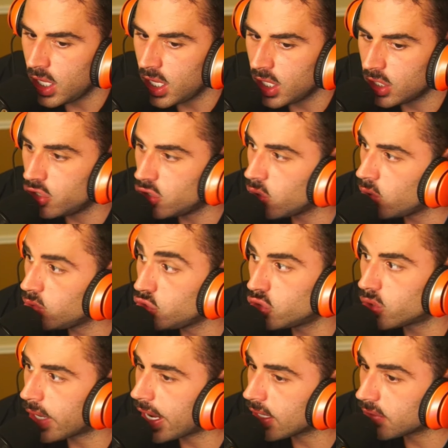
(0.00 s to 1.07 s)
Don't
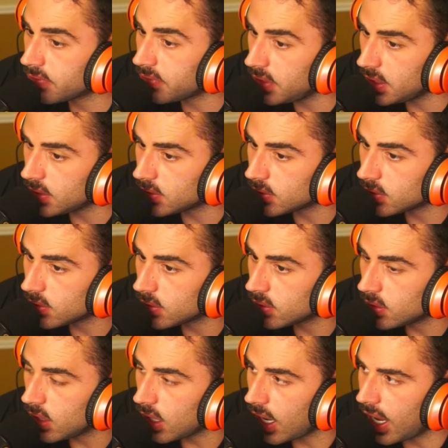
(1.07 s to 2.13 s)
drag feet.
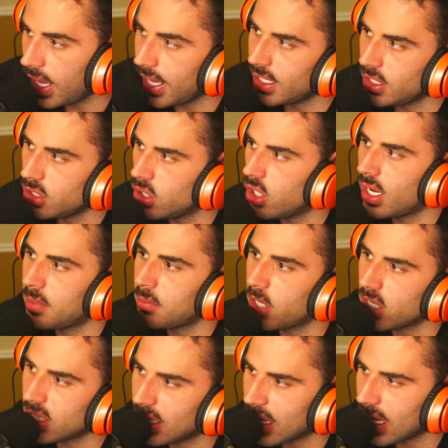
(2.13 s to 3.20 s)
I you know, I'm not
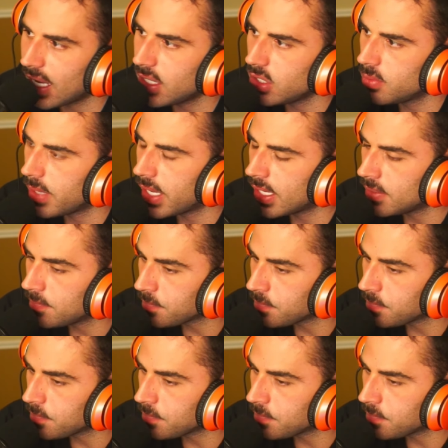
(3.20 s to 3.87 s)
going to lie to you, man.